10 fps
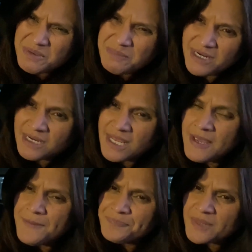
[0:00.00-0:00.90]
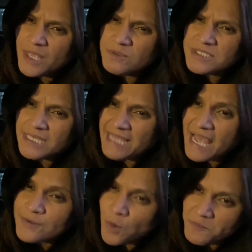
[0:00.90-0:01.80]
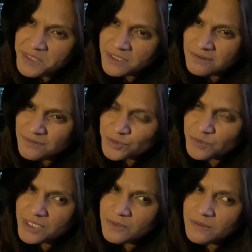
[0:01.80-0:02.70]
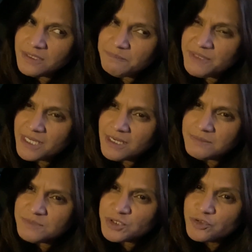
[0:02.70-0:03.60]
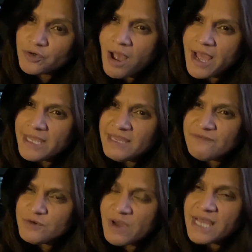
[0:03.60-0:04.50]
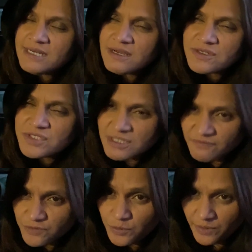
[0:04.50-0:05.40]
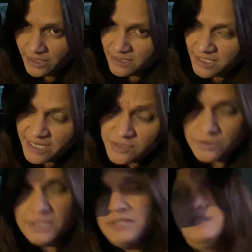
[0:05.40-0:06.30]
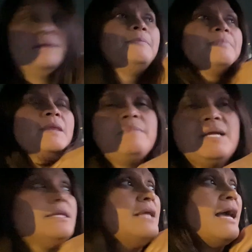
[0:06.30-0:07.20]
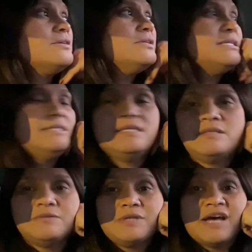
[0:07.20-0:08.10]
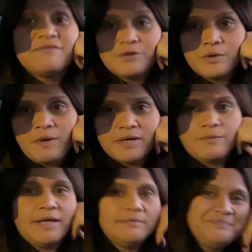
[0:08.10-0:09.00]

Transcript: but it was it had oatmeal, so it, it becomes dry if you add other stuff to it that I noticed. But I actually did do that for quite a while.